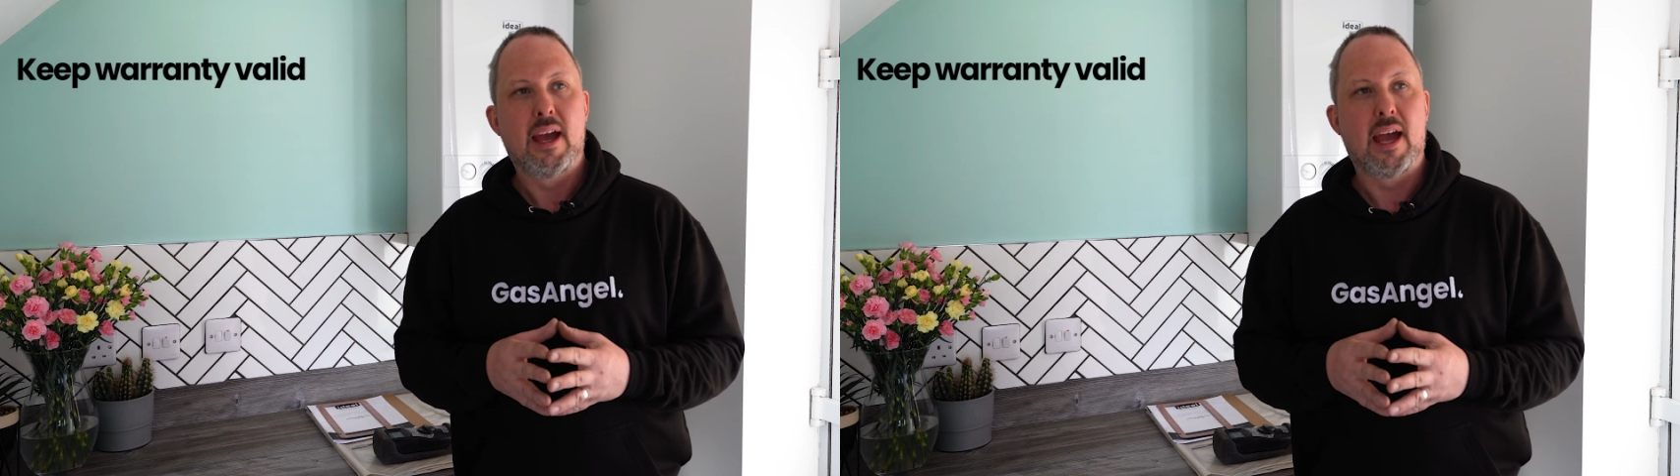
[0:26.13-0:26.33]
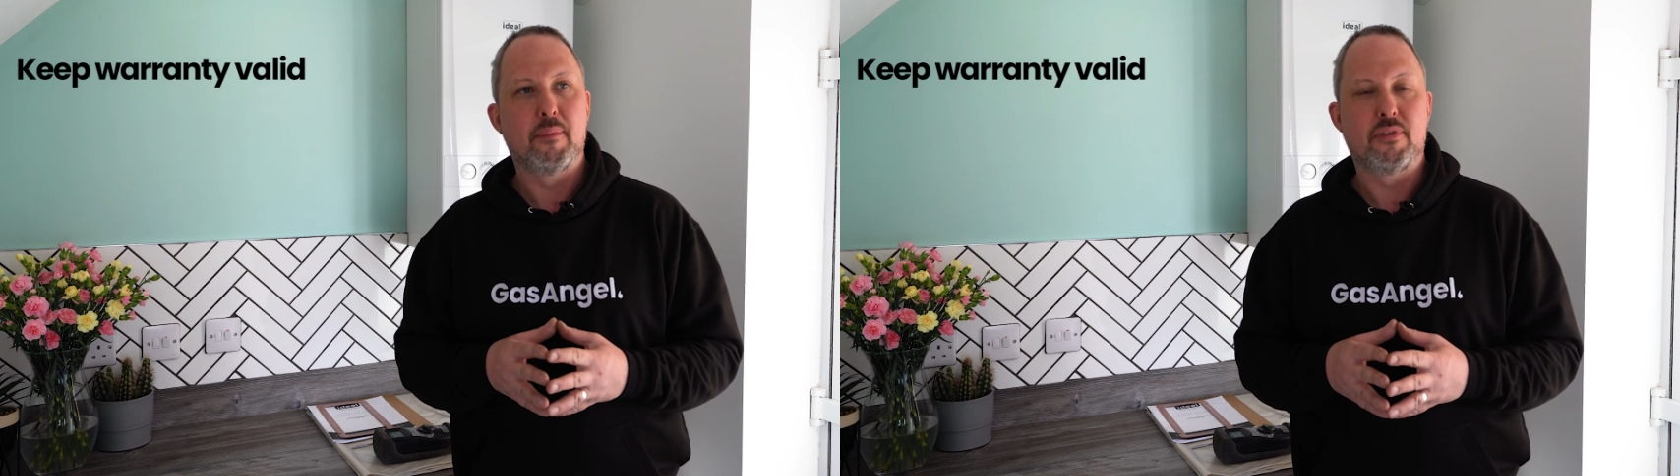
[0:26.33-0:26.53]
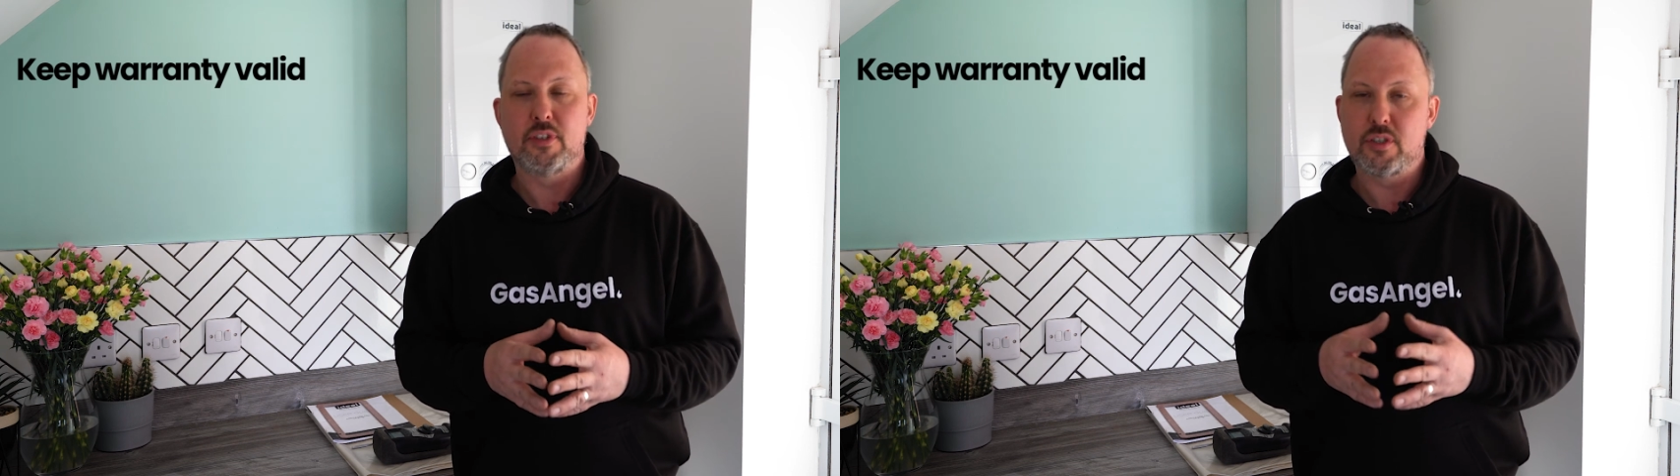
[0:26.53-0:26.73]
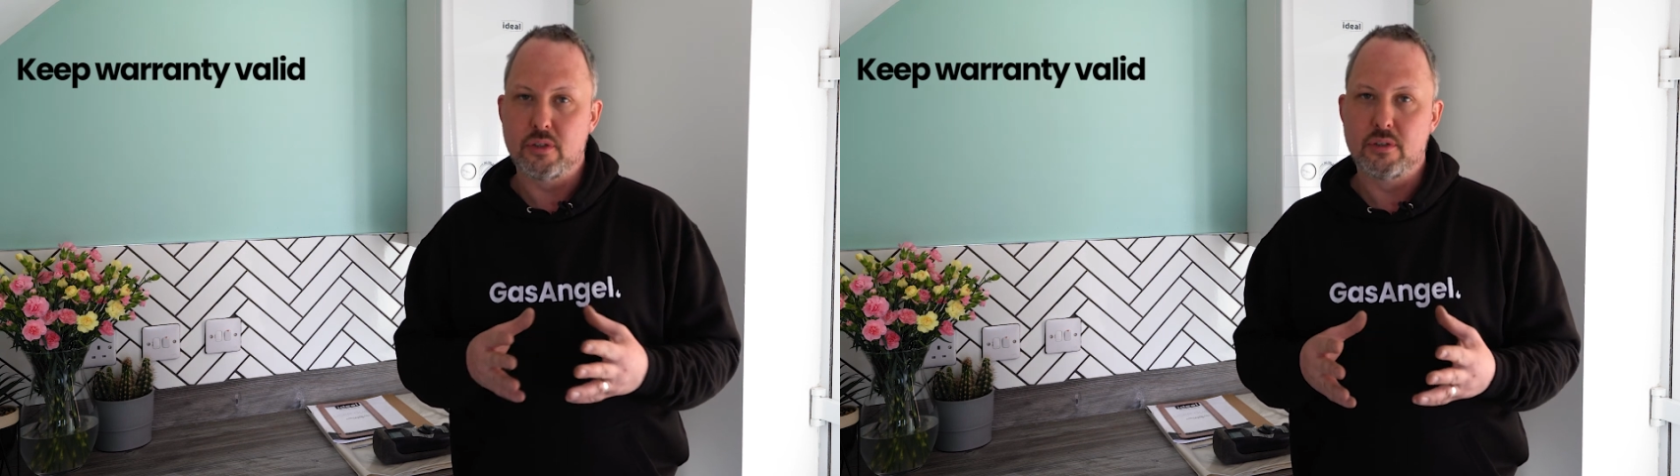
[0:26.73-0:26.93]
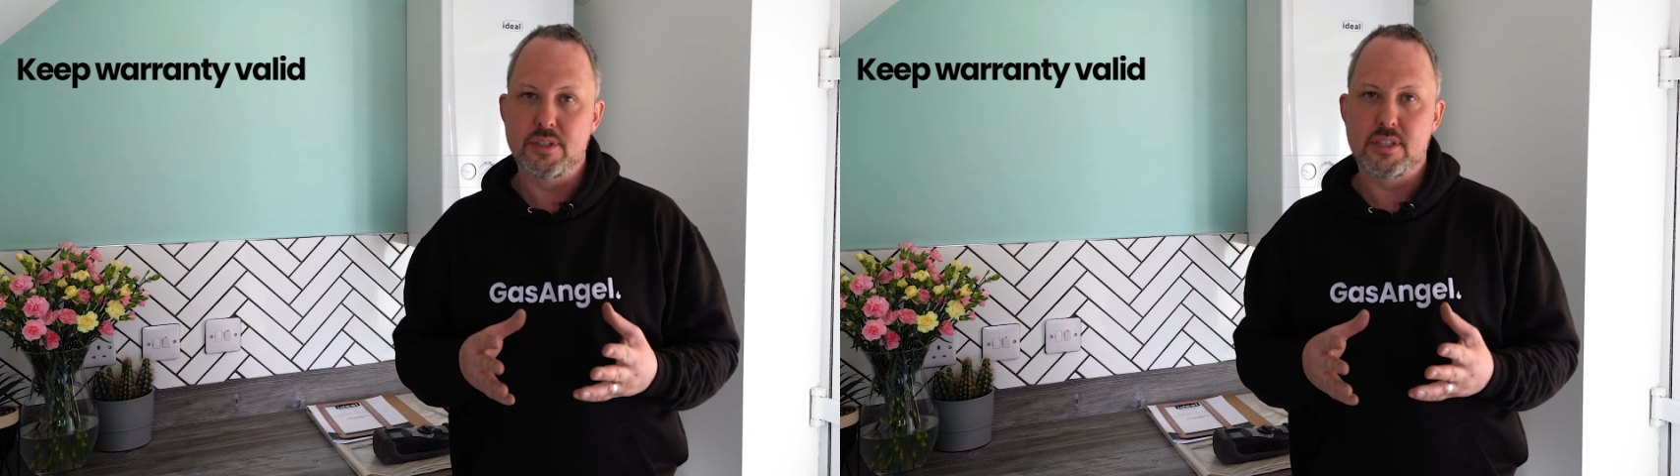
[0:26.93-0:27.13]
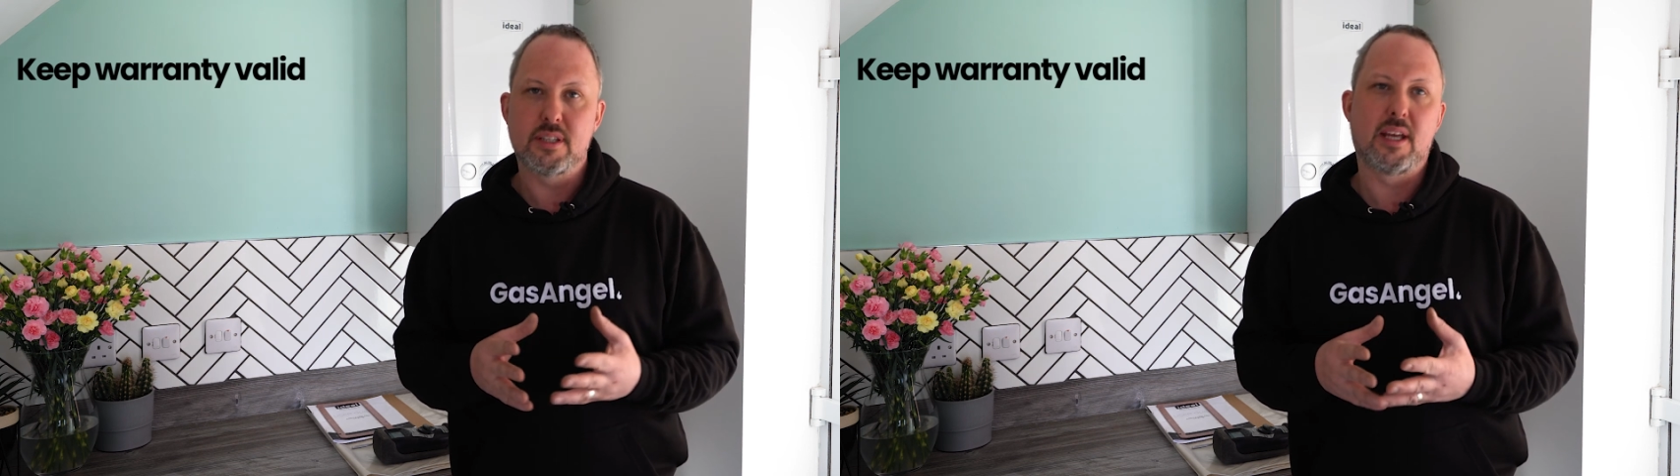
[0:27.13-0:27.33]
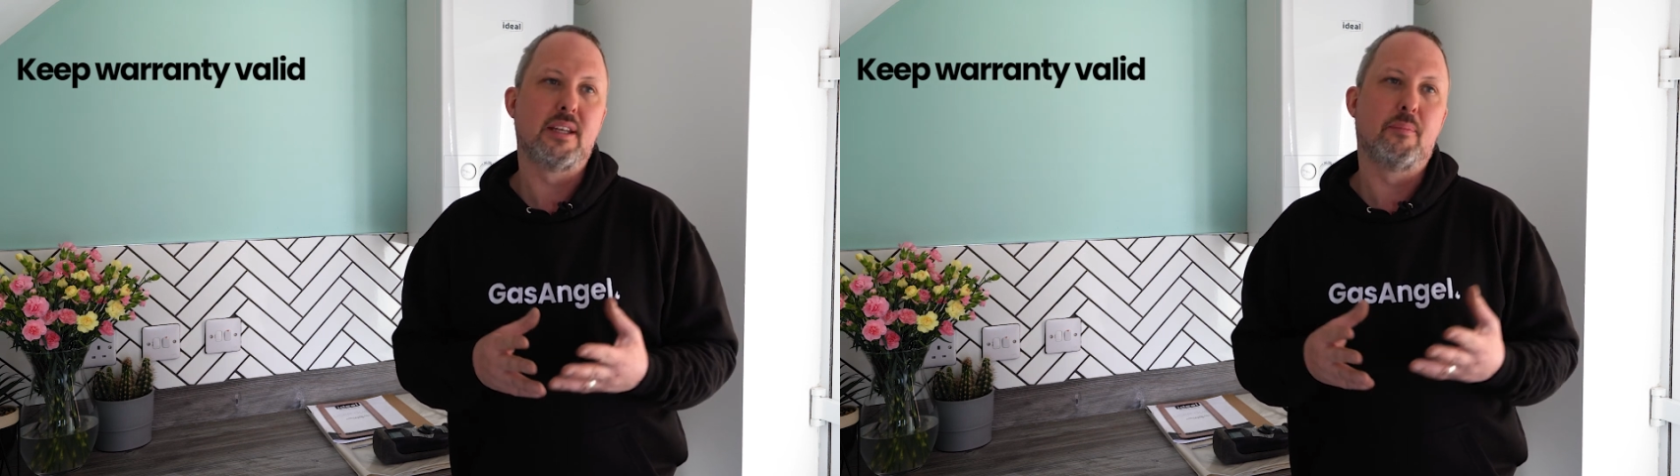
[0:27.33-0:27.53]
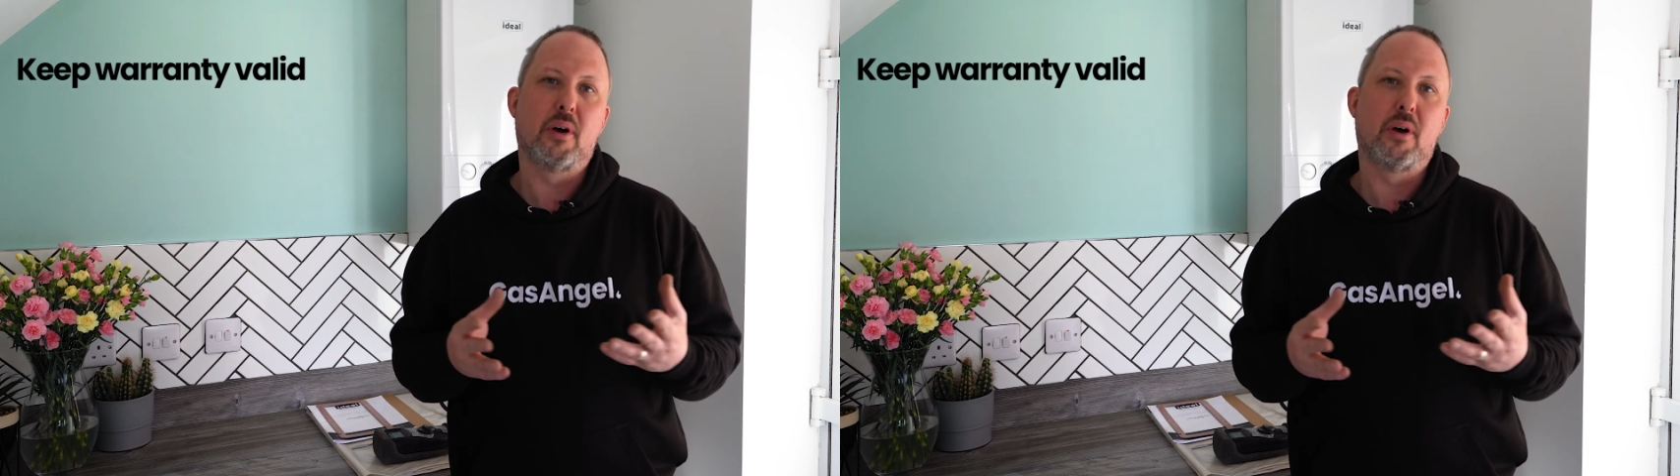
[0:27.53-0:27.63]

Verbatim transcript: And um, if you don't, then your